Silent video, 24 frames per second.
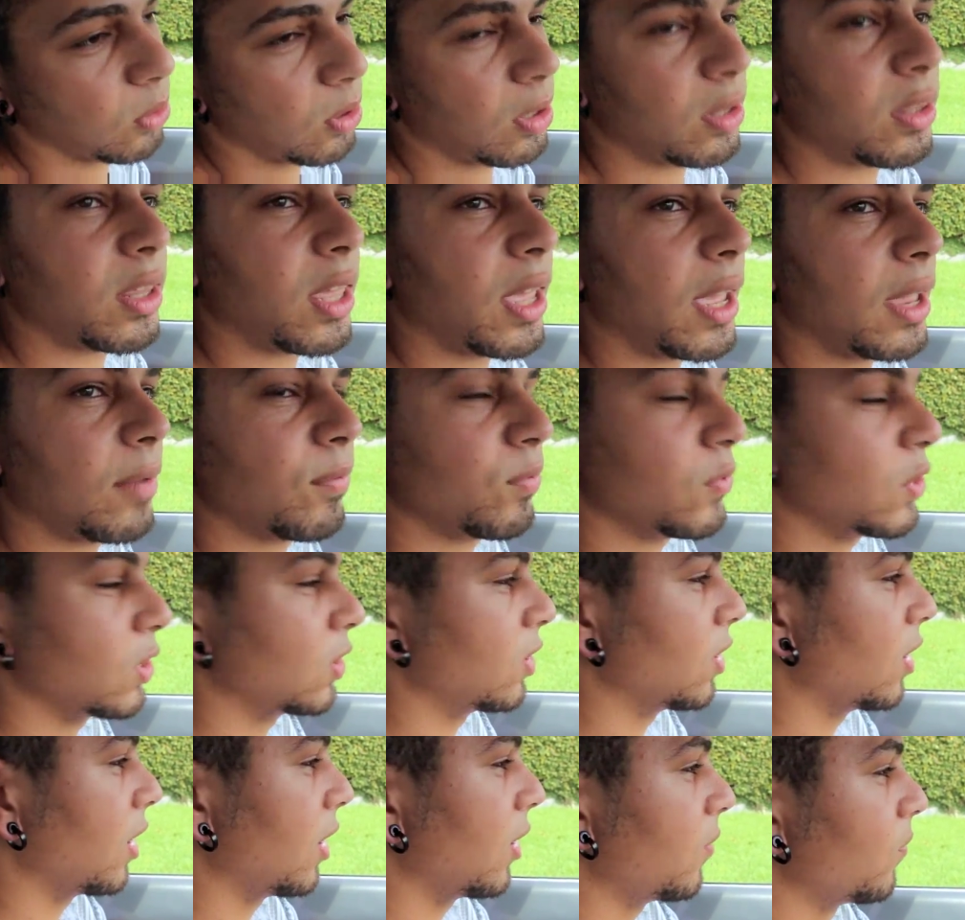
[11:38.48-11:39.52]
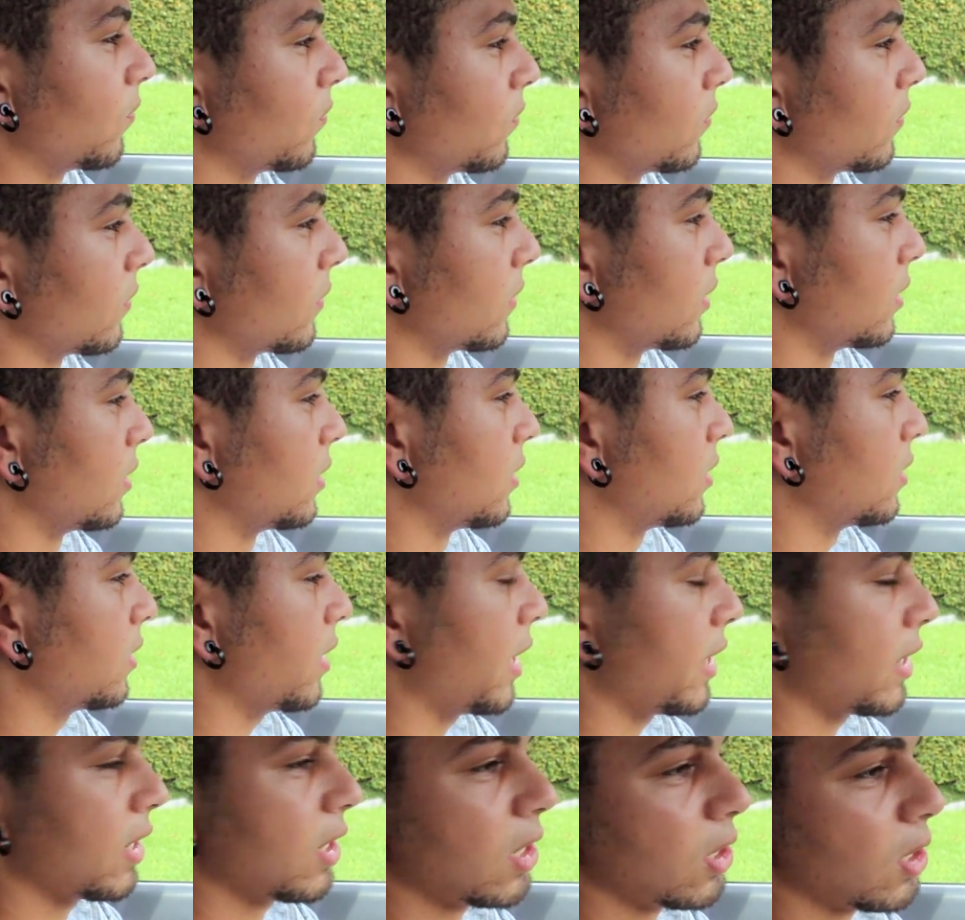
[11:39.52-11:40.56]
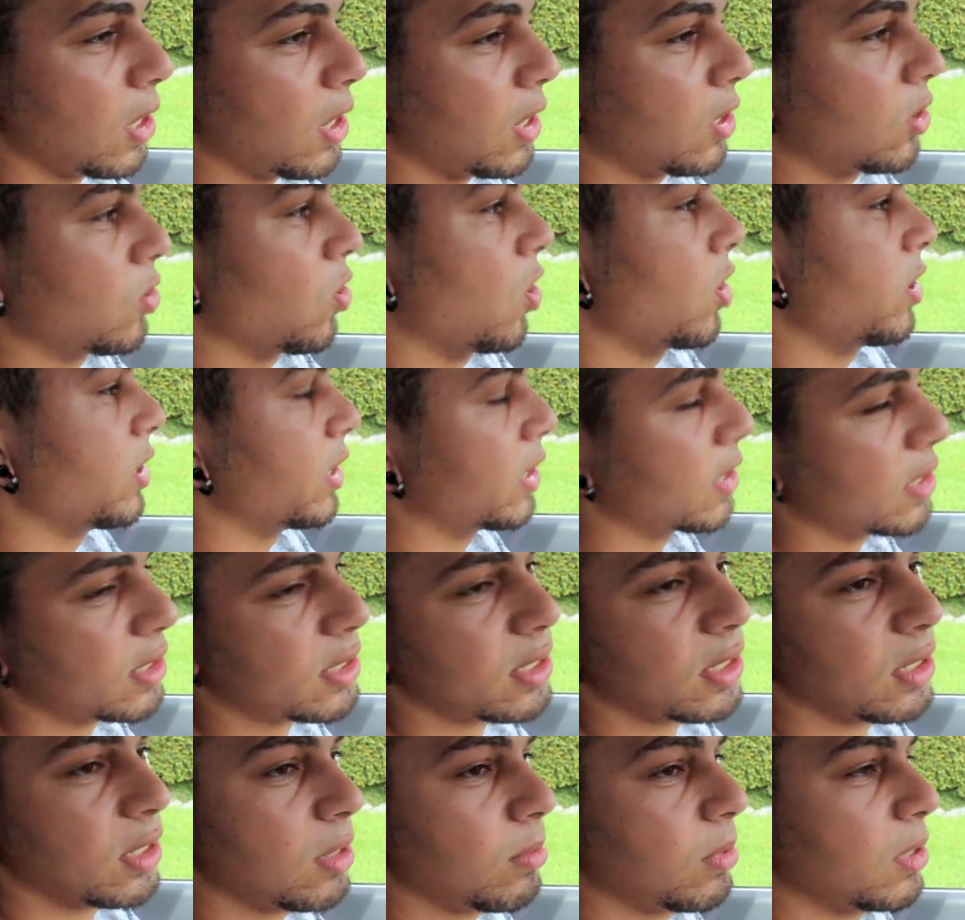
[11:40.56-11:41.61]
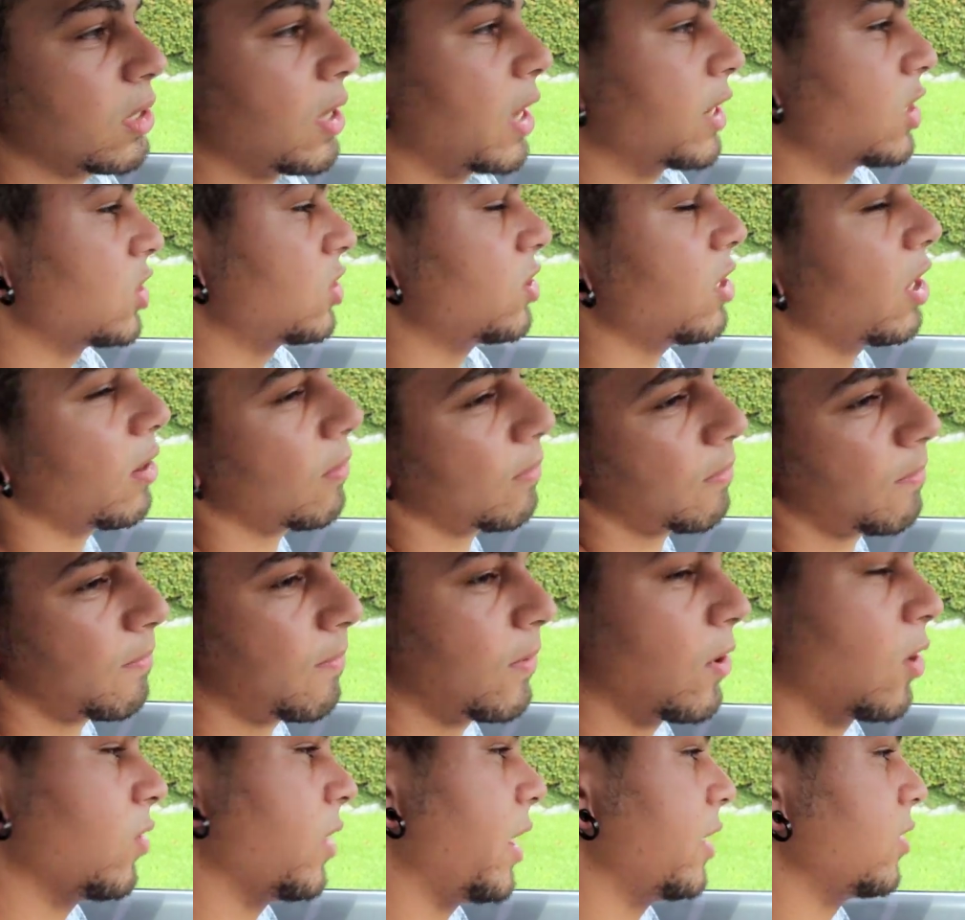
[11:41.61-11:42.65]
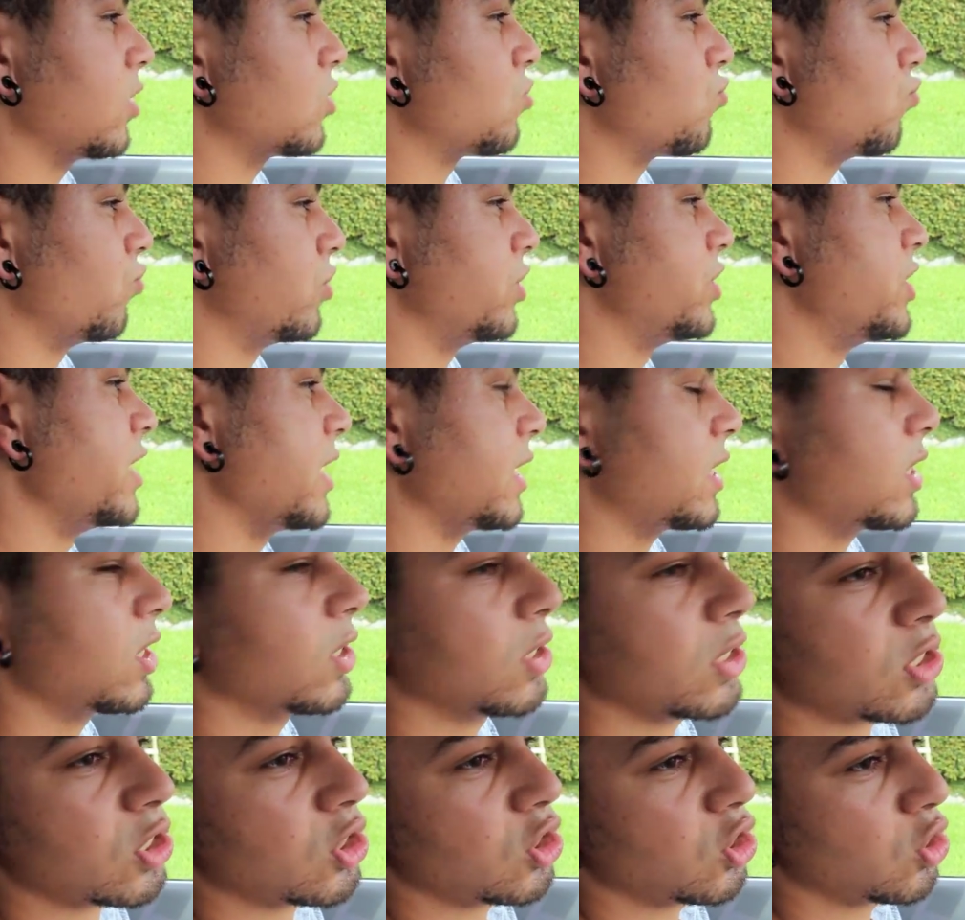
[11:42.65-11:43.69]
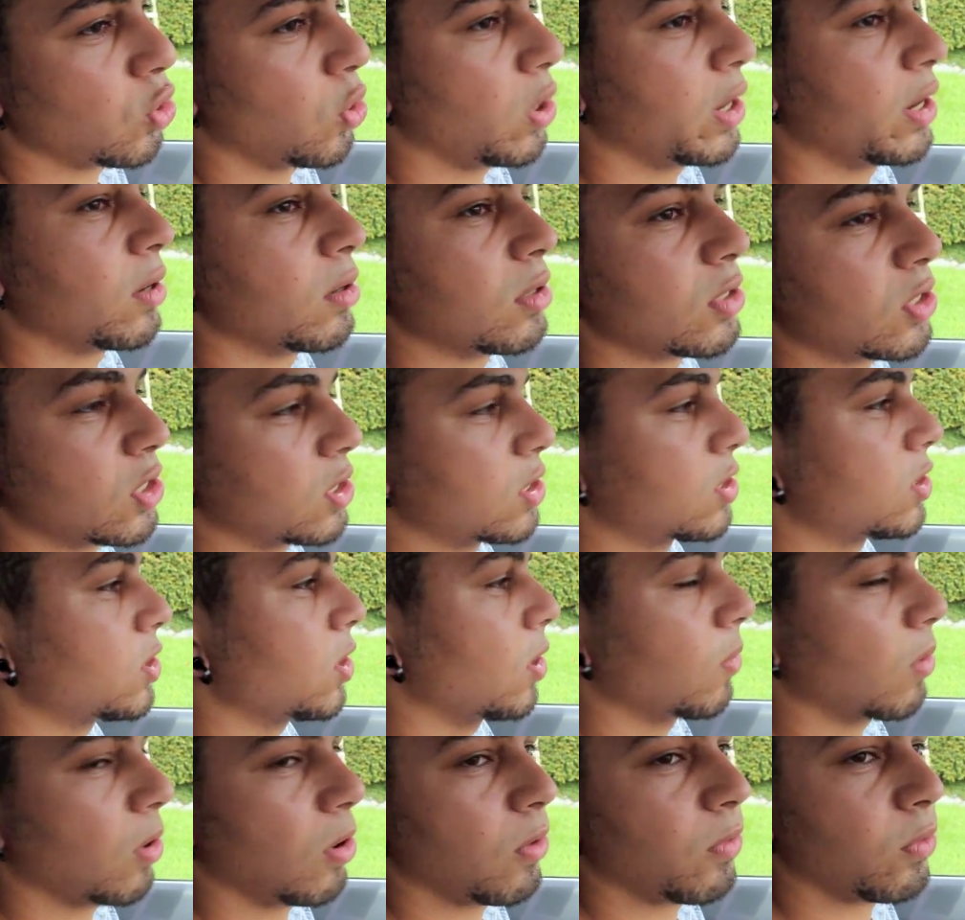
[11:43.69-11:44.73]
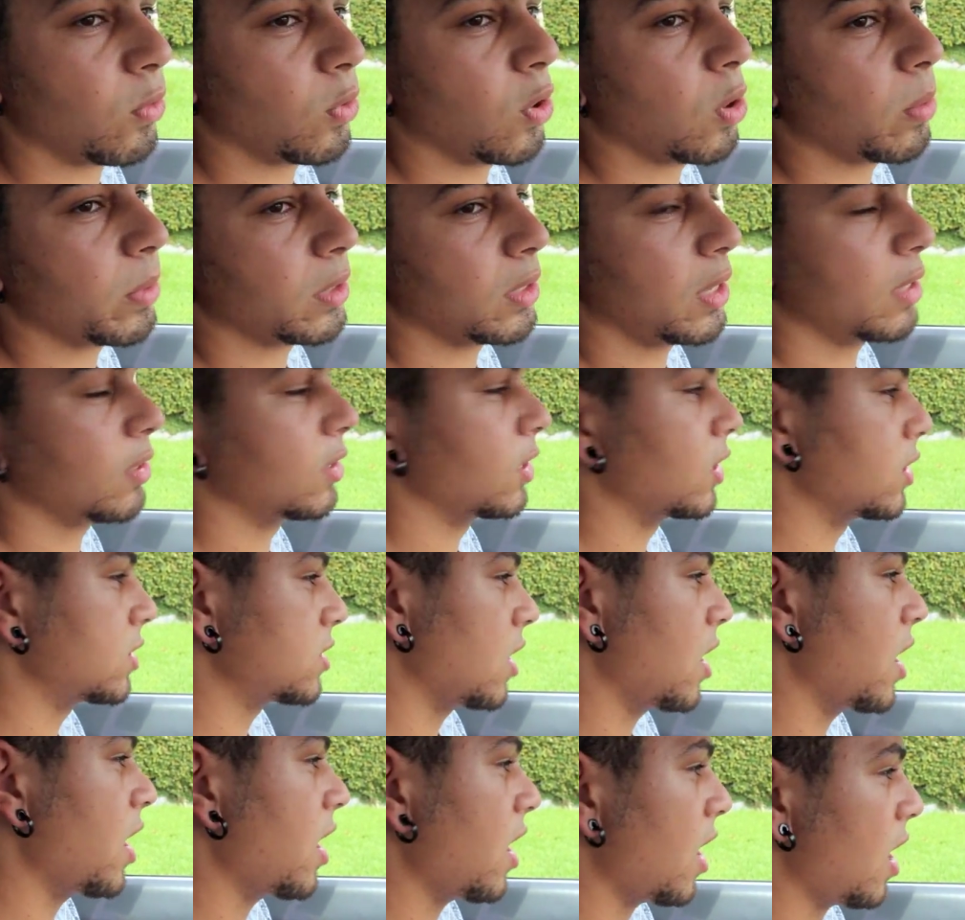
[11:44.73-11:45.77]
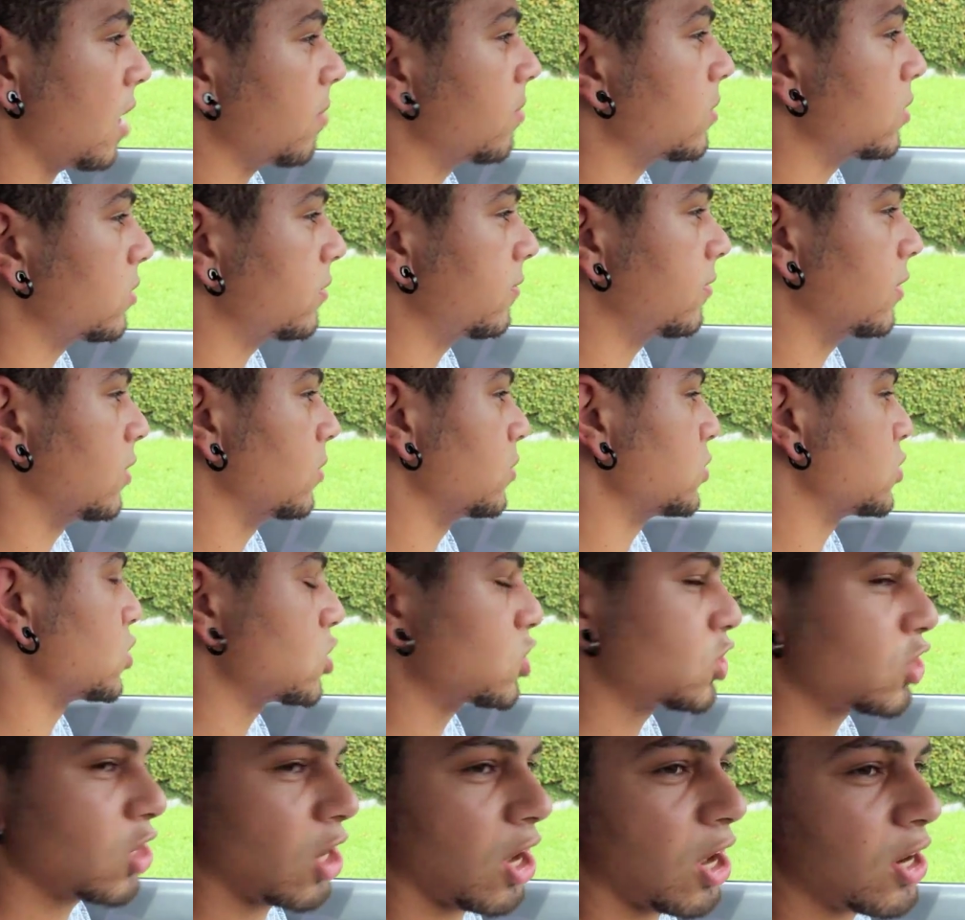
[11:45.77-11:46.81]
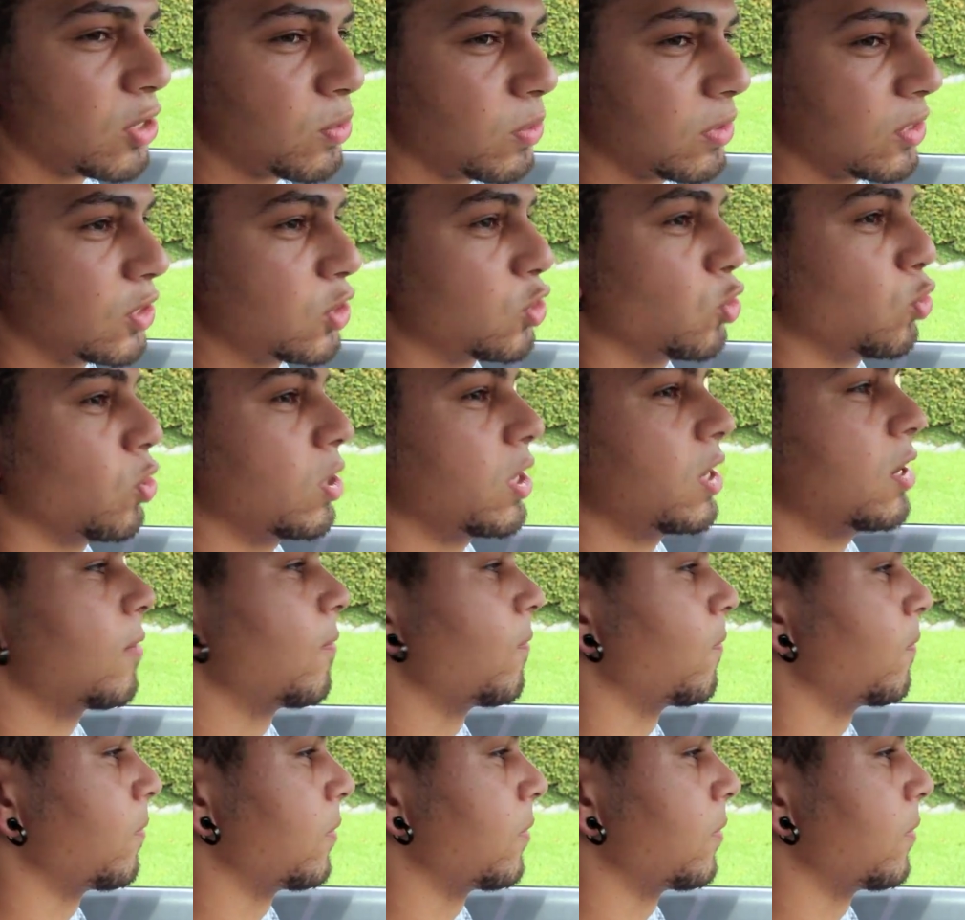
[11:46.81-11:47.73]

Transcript: thought that, you know, like God instantly, I just like felt like this ridiculous joy. It was just so overwhelming. Like the entire atmosphere was just charged with joy.